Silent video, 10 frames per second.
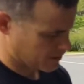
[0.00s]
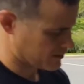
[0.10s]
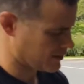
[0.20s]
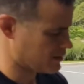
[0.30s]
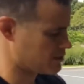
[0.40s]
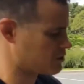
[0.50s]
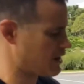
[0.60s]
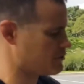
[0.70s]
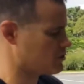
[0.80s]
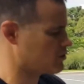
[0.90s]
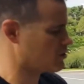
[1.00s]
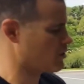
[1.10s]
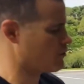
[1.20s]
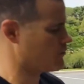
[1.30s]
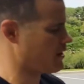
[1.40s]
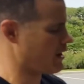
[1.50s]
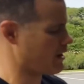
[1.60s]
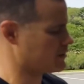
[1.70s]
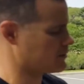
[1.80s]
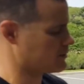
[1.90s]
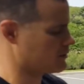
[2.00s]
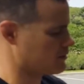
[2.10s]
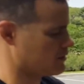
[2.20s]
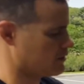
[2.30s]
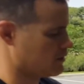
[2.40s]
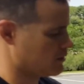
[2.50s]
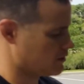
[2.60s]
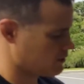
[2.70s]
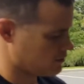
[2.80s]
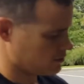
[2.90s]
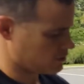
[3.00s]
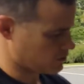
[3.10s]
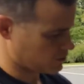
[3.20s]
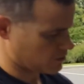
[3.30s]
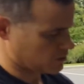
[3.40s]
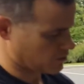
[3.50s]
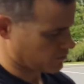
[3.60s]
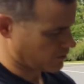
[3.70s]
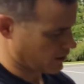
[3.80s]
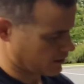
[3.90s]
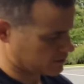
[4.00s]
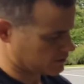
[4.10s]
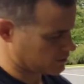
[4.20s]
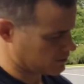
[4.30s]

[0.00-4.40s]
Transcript: That, again, this drives so fast, so fast.